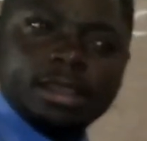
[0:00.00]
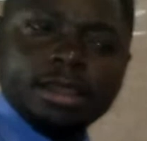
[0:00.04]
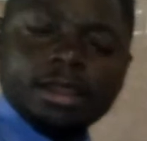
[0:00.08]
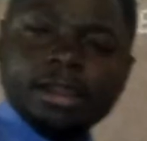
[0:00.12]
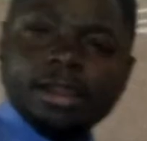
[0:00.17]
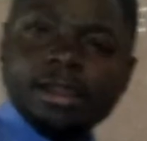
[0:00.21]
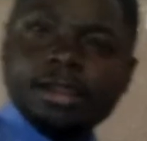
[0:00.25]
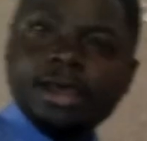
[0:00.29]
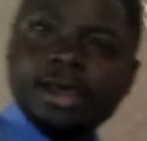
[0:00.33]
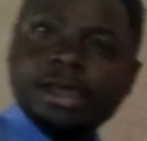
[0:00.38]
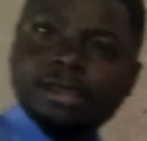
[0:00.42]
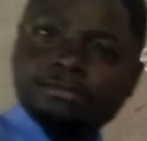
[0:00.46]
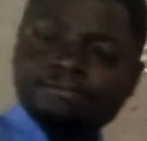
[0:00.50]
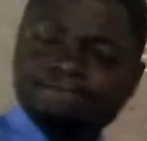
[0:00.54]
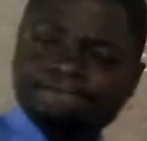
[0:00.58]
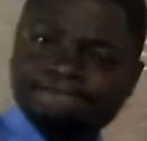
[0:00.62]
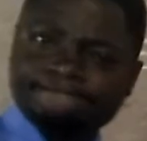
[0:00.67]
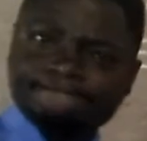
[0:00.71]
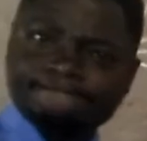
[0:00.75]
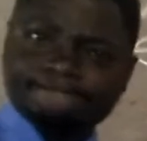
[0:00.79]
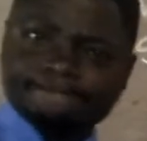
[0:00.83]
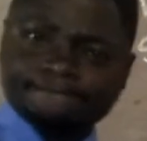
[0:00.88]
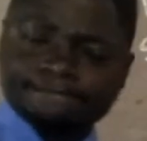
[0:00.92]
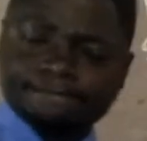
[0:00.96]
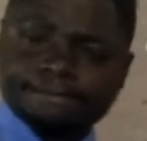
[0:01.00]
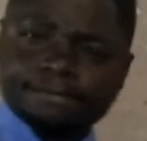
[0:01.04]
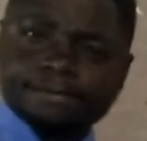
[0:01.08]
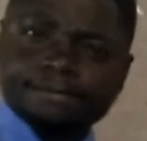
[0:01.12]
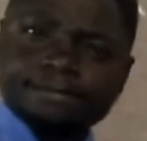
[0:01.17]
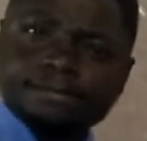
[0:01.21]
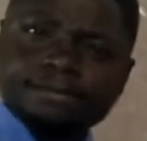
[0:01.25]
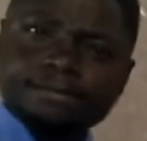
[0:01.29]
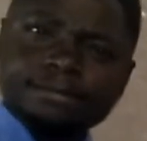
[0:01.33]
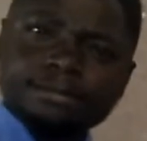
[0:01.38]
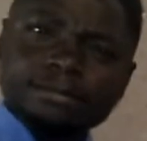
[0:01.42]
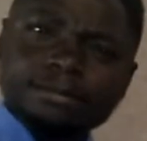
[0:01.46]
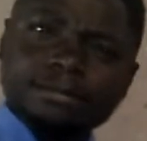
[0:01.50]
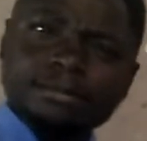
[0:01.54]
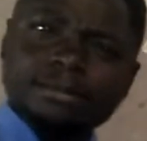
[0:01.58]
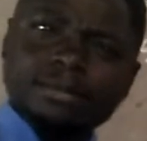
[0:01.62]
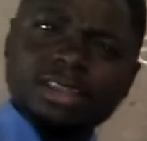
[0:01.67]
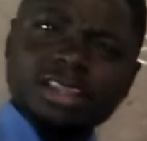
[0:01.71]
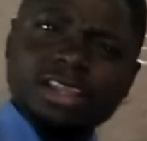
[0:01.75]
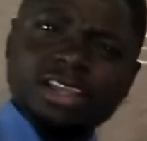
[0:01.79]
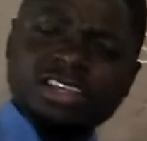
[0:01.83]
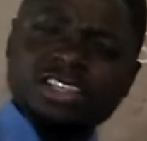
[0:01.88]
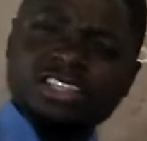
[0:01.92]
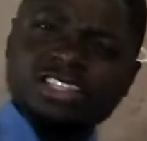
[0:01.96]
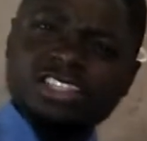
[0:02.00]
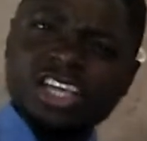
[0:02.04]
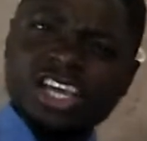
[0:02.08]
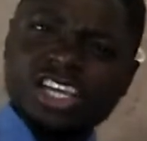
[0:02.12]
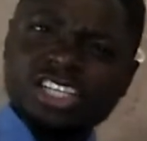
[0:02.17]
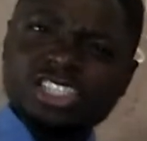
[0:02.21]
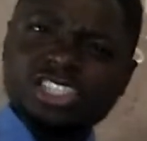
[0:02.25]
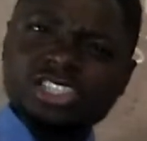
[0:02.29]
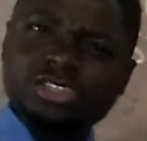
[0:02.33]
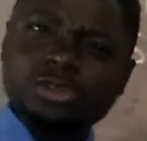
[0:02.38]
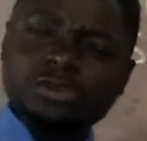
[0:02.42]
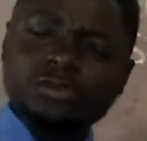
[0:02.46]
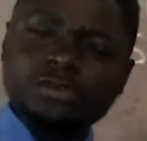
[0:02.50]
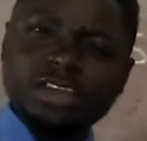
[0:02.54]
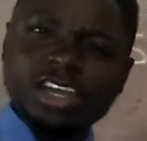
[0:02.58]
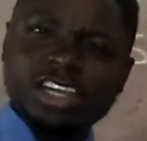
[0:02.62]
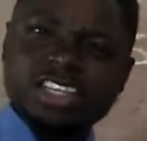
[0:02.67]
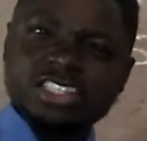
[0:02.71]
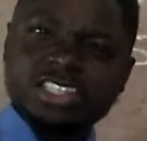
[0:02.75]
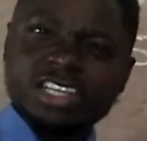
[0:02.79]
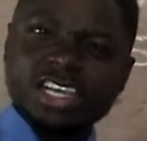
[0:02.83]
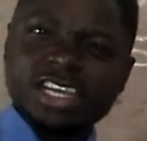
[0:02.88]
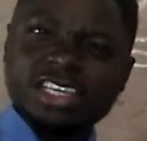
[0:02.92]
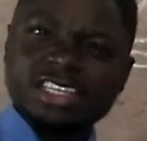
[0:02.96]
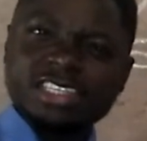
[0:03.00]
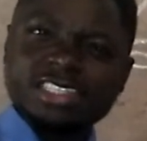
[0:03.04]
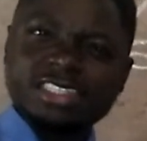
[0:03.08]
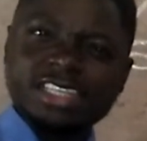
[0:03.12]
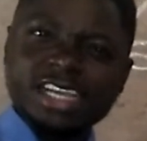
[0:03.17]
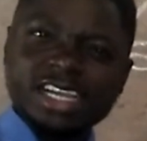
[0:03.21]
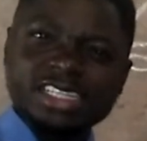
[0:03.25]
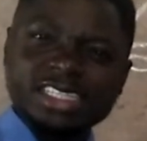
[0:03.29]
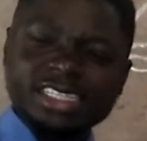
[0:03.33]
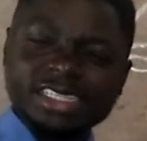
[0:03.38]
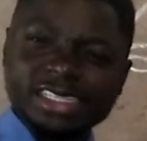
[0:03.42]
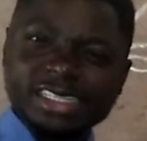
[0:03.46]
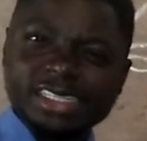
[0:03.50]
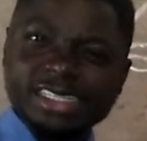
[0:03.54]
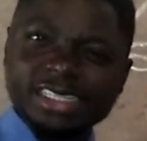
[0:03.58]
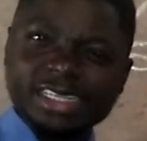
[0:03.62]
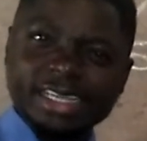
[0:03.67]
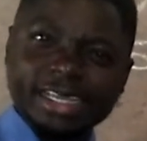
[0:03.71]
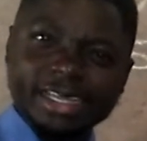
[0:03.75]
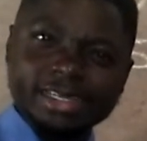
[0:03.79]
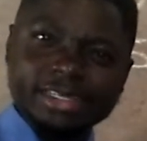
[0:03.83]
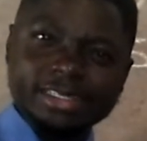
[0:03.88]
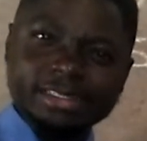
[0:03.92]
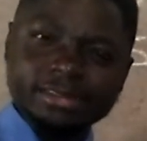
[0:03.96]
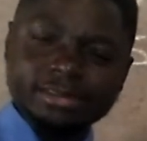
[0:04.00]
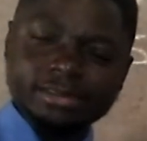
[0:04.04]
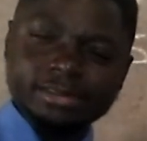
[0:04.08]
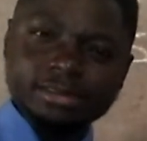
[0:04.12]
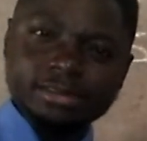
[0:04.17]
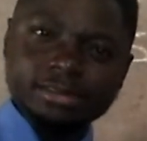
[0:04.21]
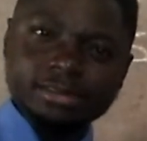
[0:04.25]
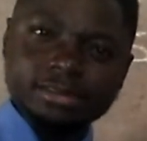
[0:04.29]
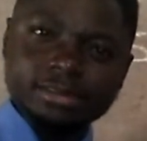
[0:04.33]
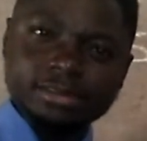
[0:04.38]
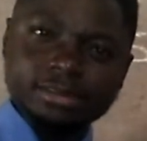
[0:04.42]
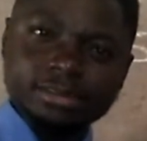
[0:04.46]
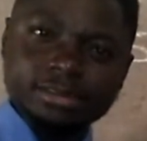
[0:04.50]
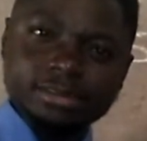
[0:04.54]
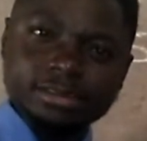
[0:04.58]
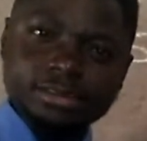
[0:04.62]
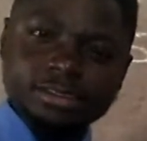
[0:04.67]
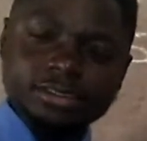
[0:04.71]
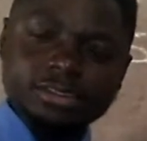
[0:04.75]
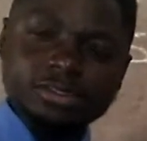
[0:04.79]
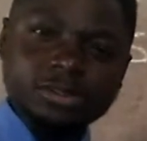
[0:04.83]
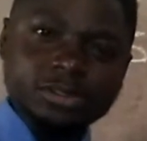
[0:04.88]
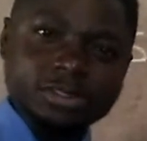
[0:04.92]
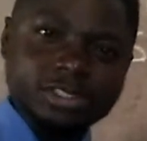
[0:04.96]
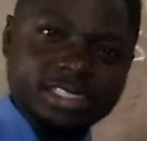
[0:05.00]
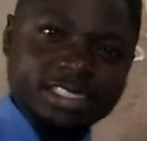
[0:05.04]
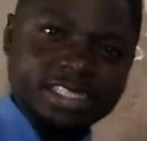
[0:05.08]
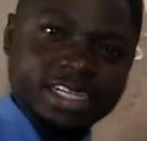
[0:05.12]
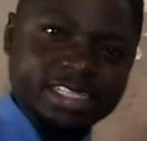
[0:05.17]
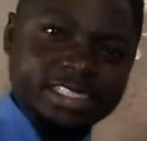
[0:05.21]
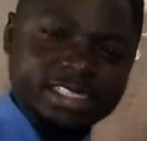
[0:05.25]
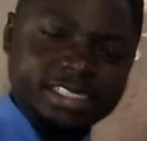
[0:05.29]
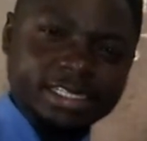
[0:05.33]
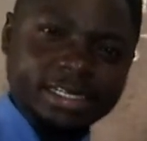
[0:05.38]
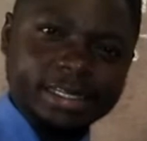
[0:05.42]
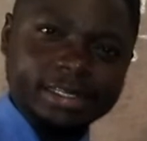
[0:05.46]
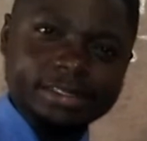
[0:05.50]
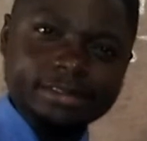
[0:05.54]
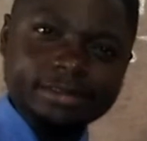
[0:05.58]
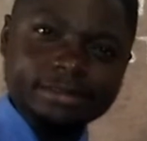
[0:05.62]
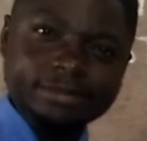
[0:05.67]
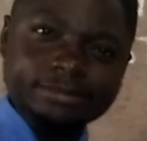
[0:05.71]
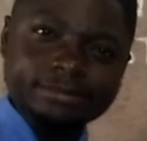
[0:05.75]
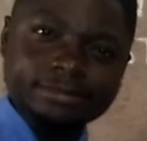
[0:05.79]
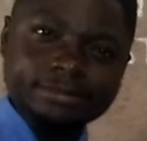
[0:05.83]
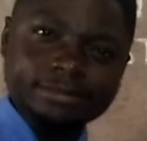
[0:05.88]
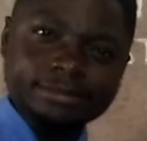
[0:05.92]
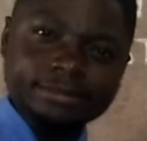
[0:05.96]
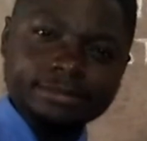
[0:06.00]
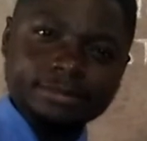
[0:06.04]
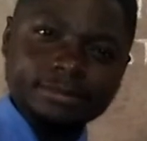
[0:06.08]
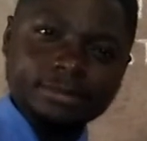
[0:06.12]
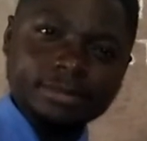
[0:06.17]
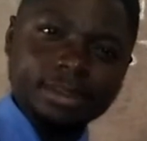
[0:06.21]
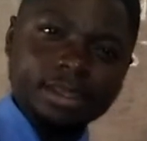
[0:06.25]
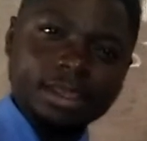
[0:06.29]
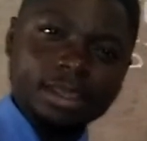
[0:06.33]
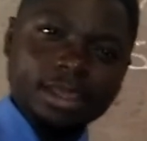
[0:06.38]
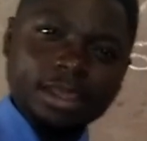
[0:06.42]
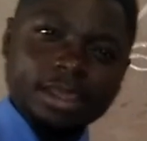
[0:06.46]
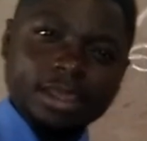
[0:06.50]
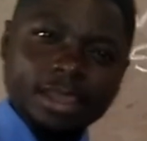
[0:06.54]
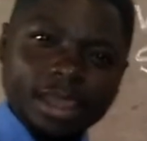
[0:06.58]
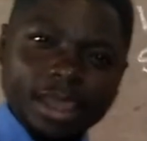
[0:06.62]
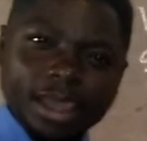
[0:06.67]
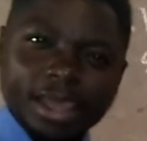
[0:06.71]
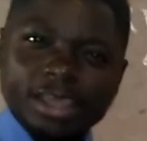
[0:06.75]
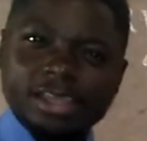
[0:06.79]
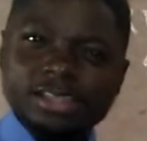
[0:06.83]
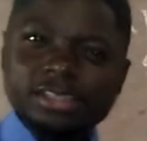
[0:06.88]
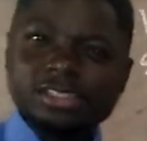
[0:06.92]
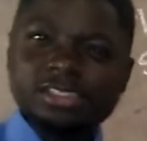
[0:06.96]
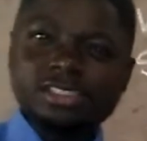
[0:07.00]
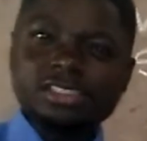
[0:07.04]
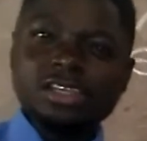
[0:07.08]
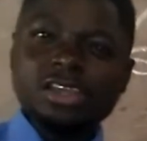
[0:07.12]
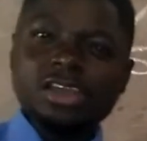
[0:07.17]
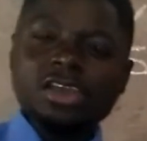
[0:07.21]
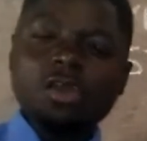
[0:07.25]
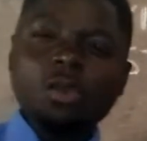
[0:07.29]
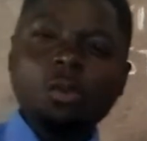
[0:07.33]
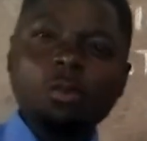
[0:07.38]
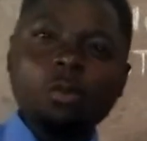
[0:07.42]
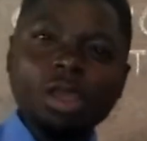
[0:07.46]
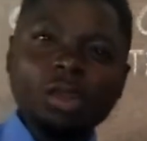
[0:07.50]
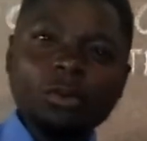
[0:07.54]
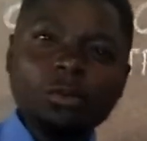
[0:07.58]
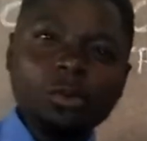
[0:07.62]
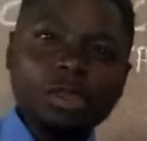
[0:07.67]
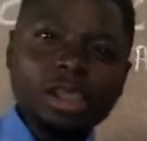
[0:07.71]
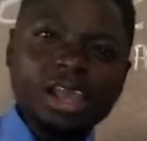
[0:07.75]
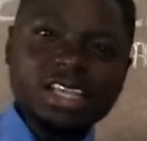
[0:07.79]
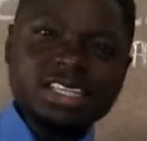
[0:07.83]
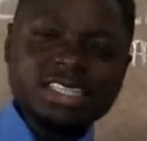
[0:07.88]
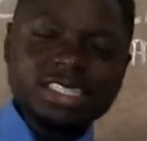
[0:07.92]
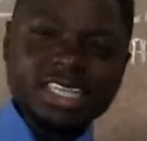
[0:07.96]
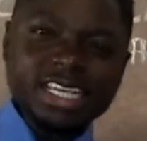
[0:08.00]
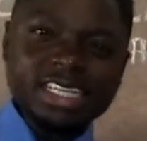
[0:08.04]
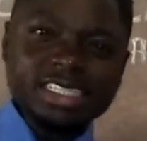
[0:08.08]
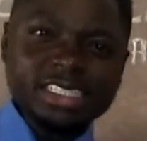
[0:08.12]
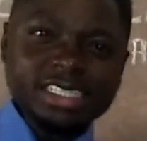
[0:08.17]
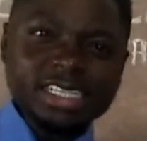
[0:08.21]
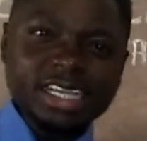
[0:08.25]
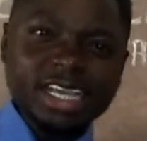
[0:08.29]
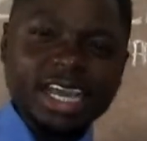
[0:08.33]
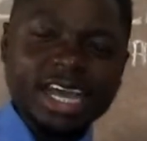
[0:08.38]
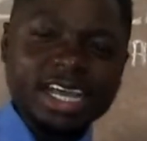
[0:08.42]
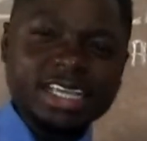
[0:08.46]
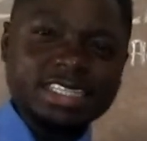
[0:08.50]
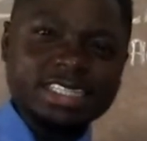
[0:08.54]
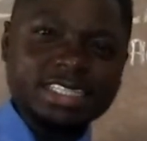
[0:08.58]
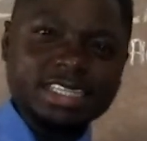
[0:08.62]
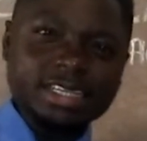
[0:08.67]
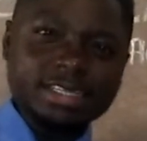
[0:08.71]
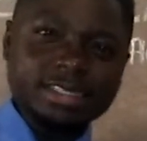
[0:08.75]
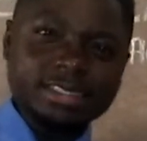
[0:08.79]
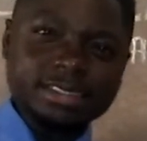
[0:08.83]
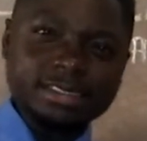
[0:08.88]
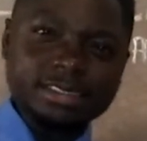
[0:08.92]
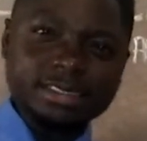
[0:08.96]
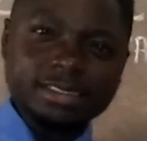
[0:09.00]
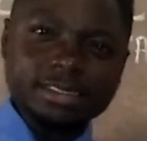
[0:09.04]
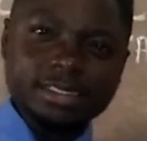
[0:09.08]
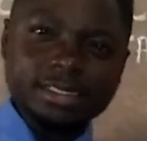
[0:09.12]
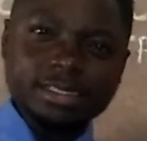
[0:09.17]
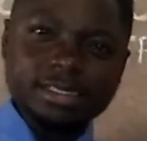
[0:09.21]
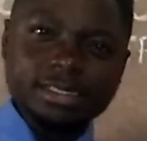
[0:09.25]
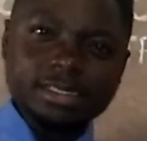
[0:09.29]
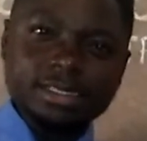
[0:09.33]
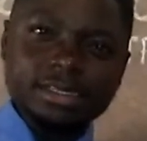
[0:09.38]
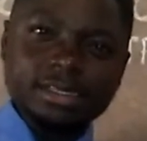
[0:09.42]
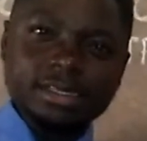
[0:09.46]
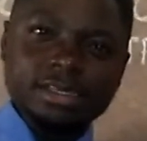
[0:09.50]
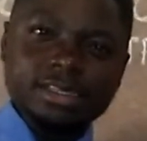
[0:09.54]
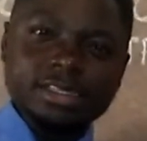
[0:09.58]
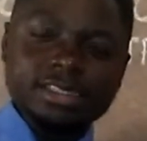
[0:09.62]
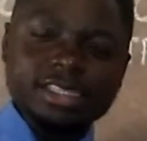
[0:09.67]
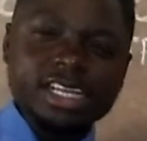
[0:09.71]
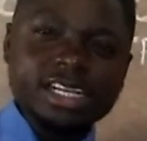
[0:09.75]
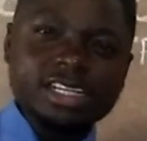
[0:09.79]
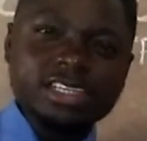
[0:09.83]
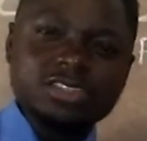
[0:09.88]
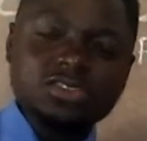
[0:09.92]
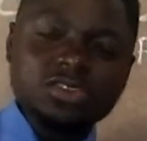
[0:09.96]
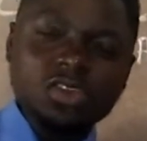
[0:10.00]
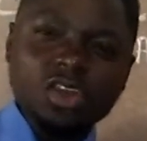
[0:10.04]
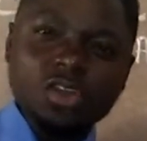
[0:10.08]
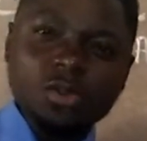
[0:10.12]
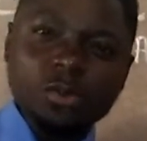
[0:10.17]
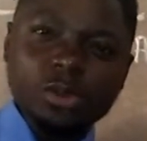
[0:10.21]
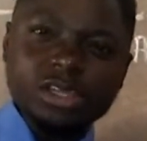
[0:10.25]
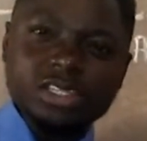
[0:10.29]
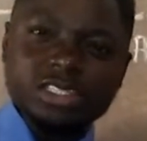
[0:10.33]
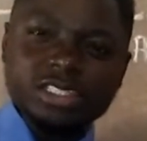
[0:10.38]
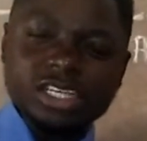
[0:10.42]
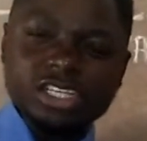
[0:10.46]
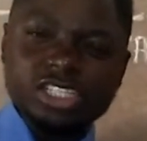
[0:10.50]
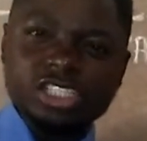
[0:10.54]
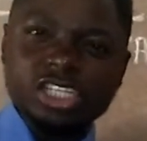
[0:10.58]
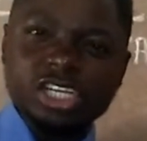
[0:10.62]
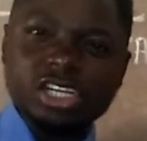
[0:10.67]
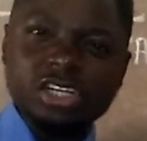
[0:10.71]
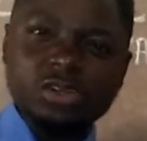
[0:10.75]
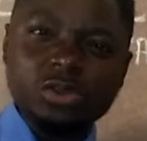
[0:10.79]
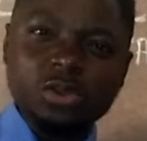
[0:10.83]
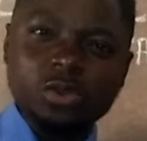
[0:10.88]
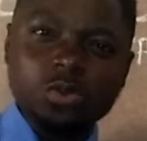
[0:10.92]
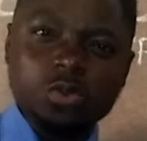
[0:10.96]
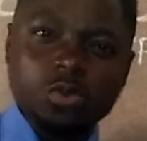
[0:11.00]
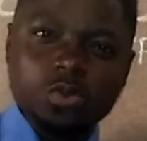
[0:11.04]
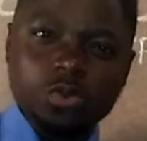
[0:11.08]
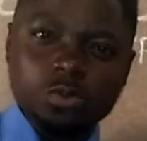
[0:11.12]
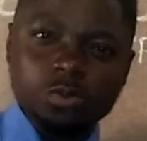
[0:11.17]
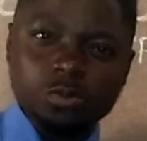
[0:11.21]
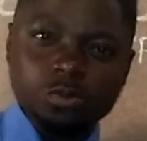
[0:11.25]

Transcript: Now, staging of cancer is done clinically, not surgically. And when we are staging cancer, there is always a general rule.